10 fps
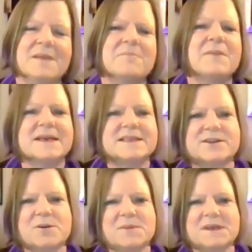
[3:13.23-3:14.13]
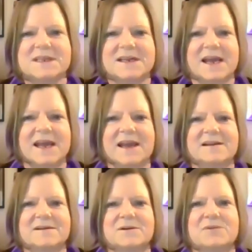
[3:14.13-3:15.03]
My sermon today
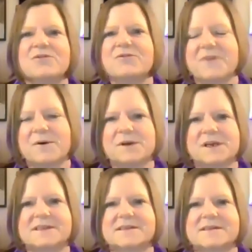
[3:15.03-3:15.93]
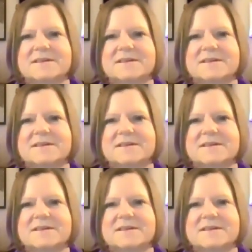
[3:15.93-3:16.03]
will focus